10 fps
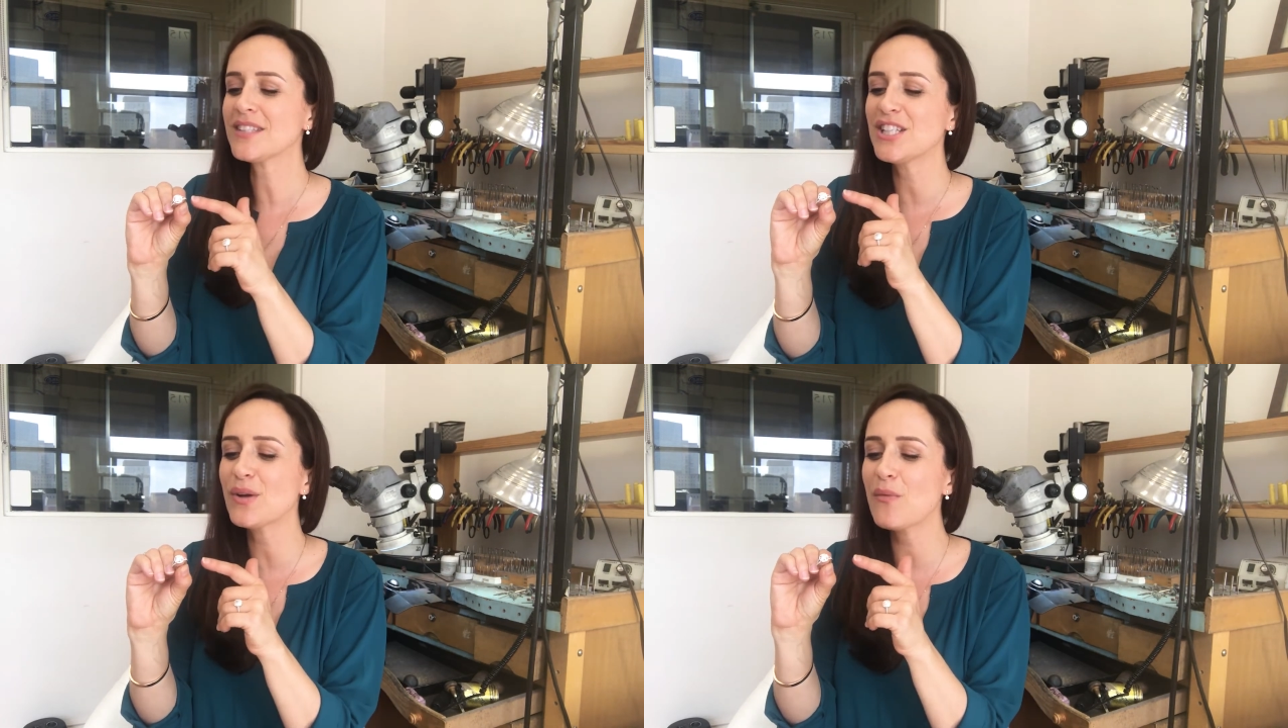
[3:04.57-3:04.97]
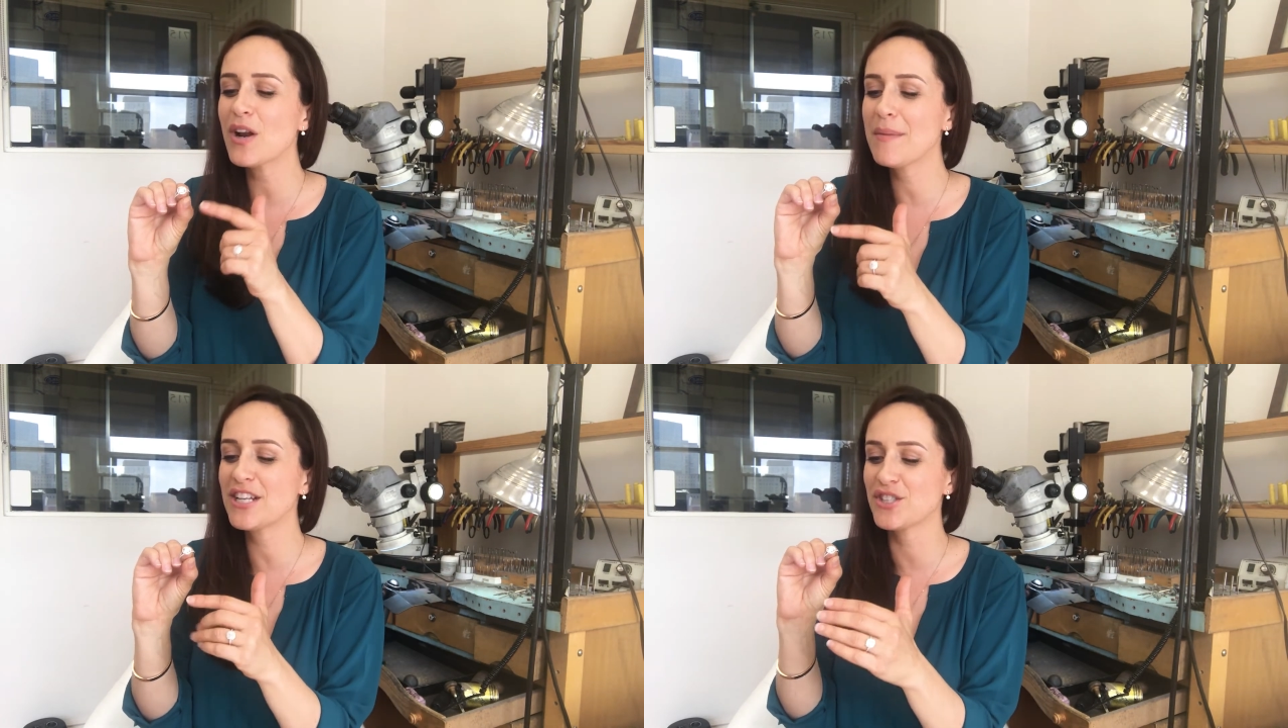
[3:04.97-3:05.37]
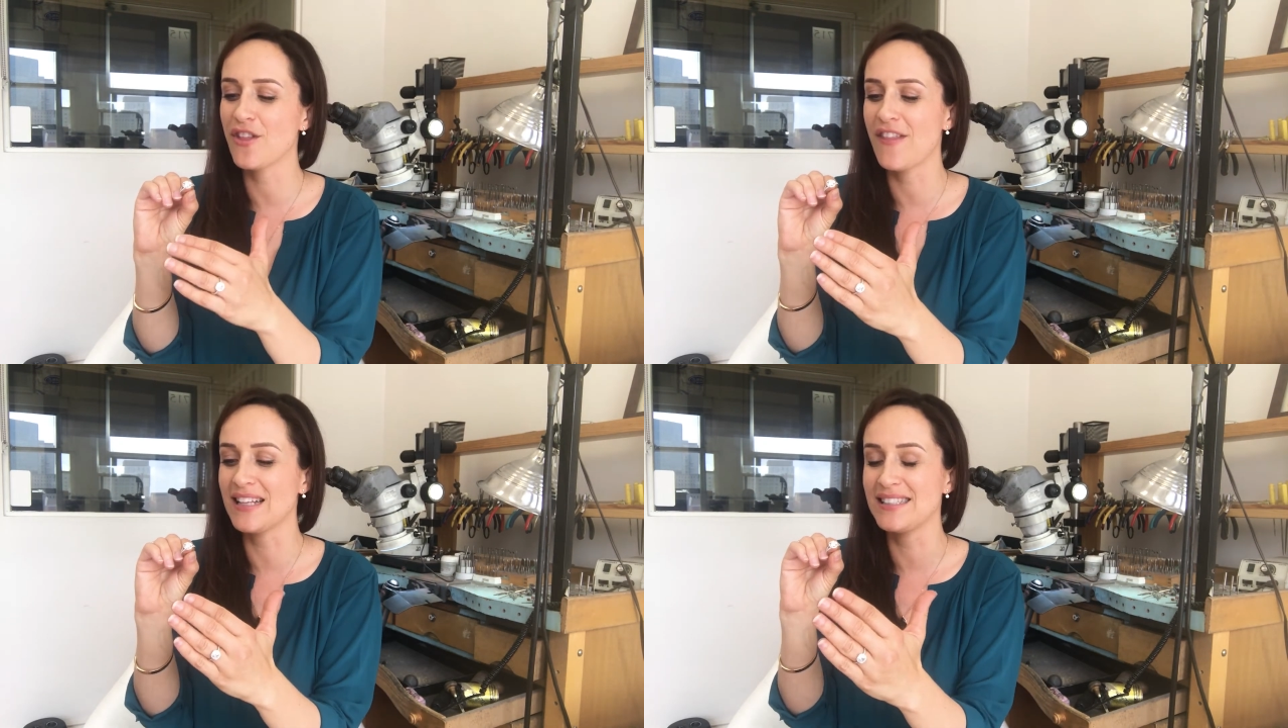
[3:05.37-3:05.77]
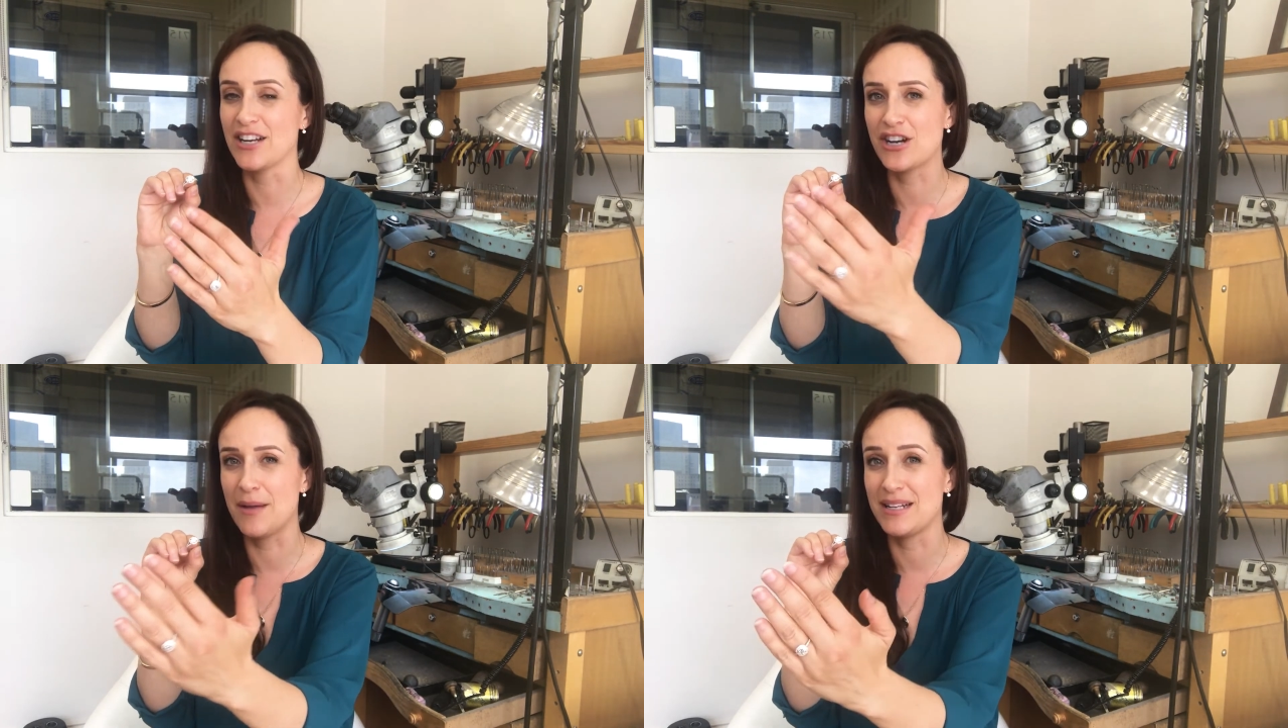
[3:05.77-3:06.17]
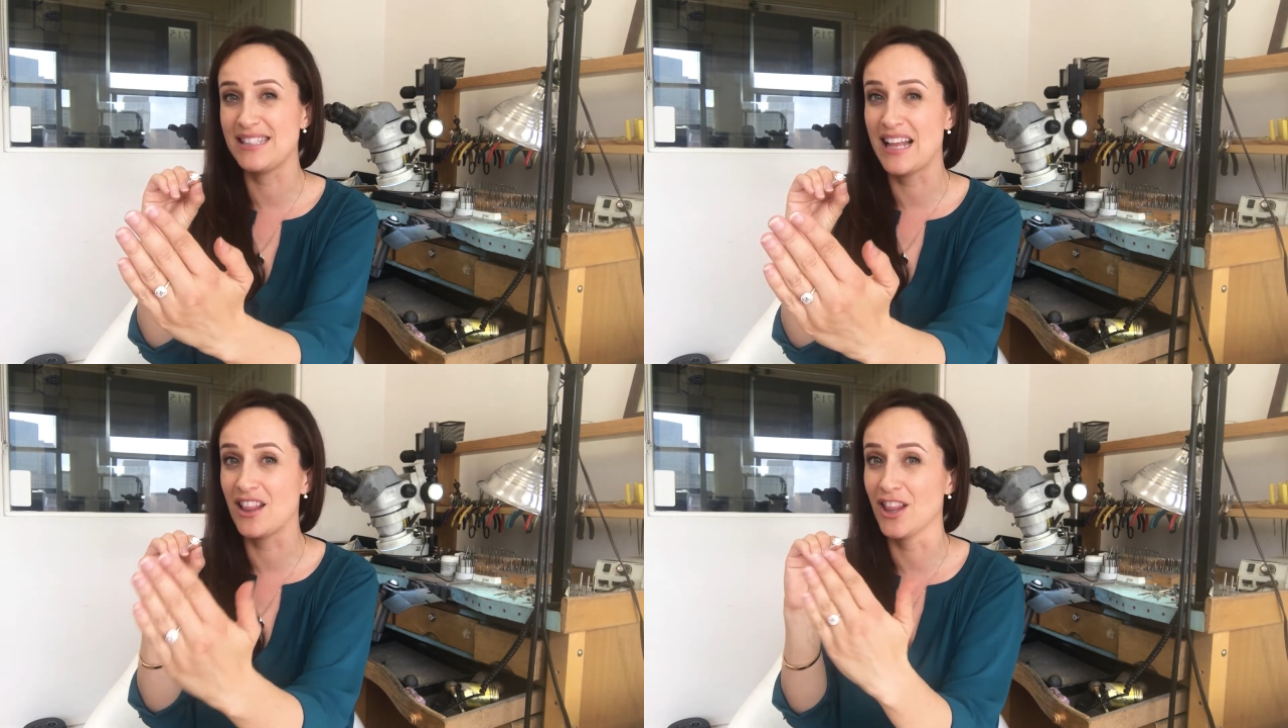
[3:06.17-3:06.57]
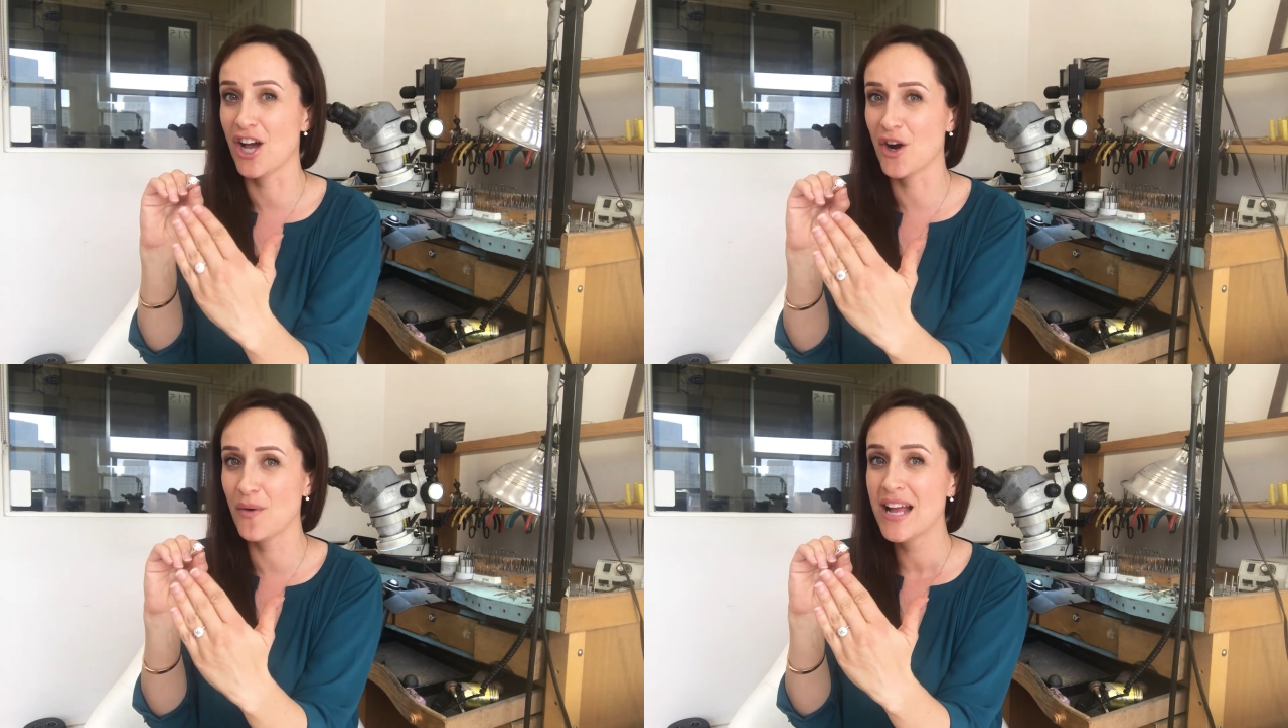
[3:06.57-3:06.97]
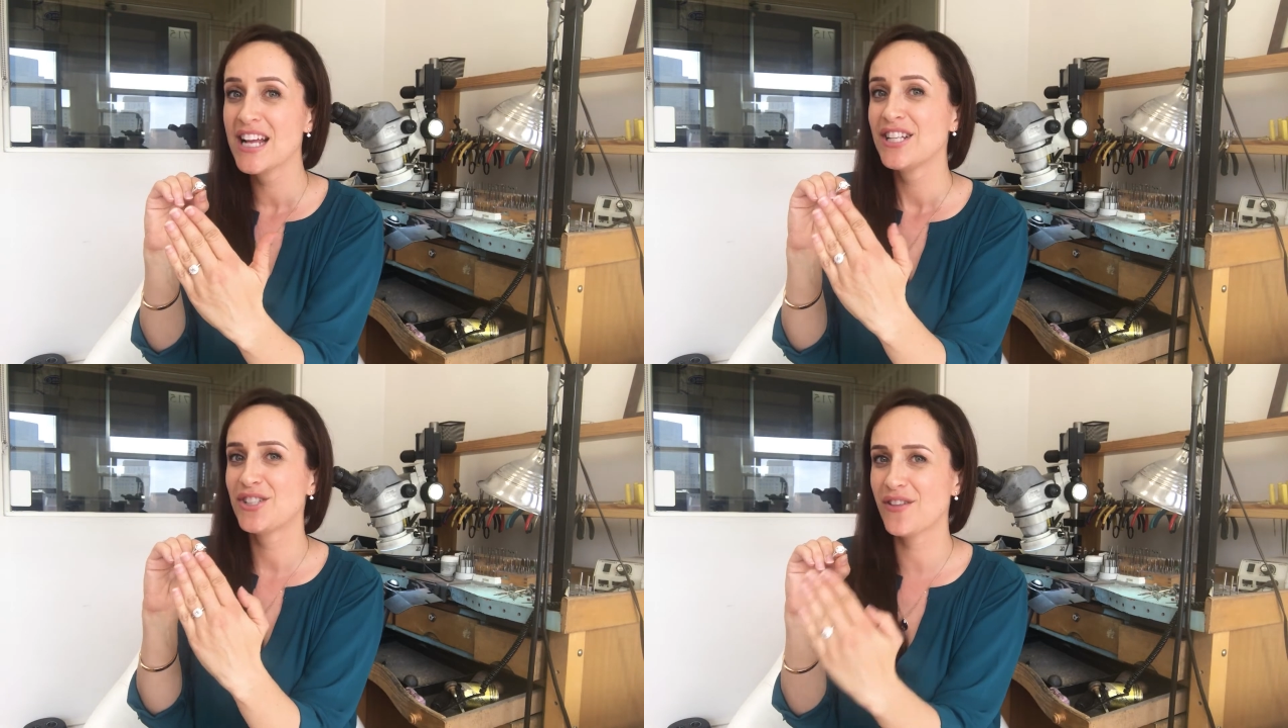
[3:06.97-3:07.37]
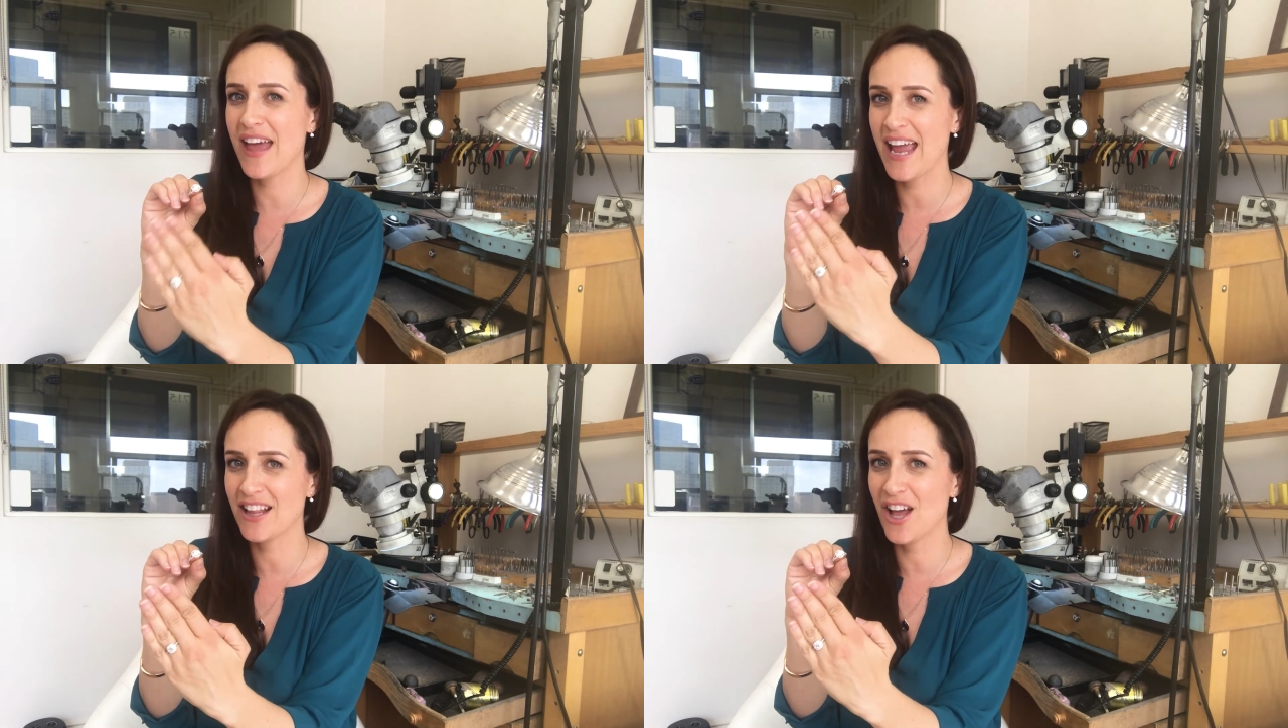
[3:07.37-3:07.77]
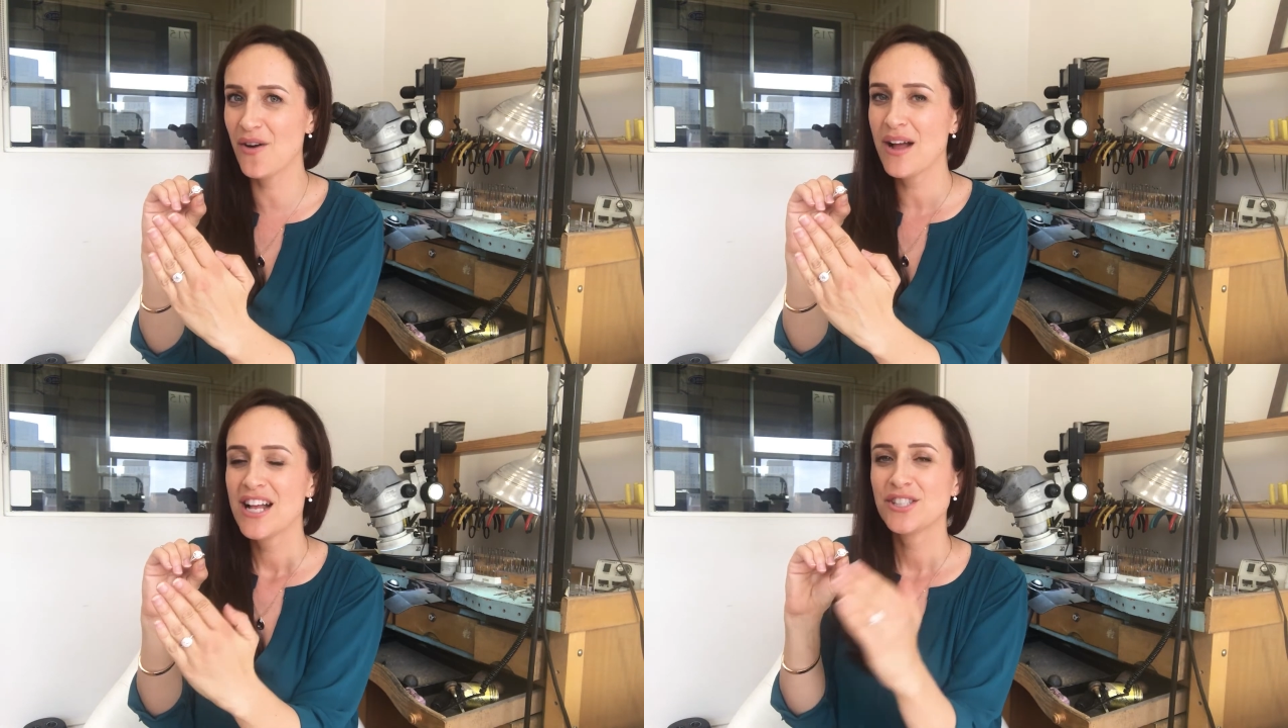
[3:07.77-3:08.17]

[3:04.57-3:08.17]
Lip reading: So I want to make sure that that center diamond is set low to the halo,